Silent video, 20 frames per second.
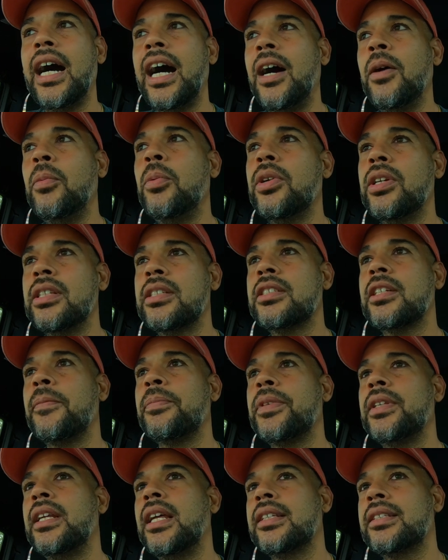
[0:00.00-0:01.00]
I wanted
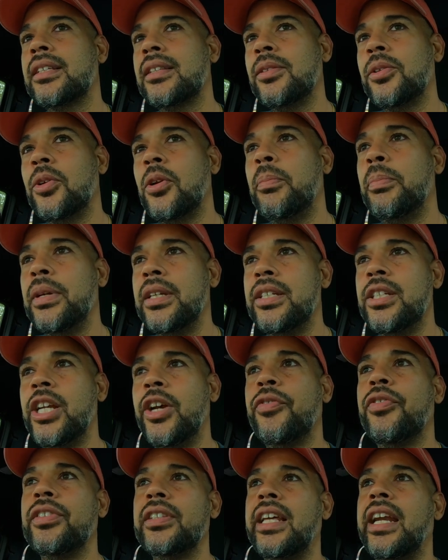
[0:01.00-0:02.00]
something that's a little bit
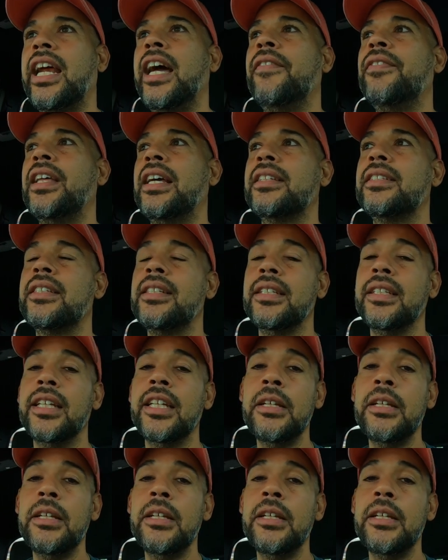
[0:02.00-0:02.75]
different that I've not seen